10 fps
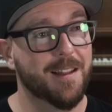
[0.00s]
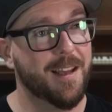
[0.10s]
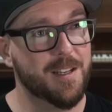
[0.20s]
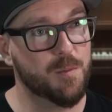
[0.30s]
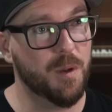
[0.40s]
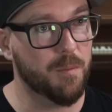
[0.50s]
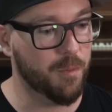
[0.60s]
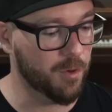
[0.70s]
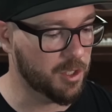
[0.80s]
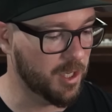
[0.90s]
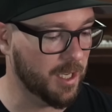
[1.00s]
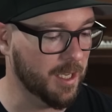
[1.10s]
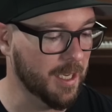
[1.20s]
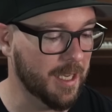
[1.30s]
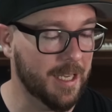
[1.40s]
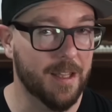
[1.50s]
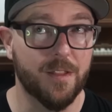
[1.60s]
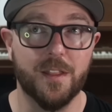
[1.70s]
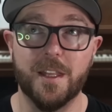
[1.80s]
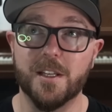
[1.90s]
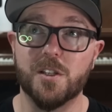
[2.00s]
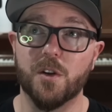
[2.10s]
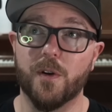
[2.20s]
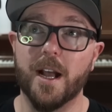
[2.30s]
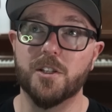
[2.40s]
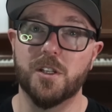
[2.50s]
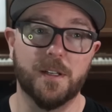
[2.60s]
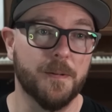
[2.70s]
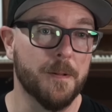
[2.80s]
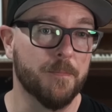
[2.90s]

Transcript: that has been pushing in this direction.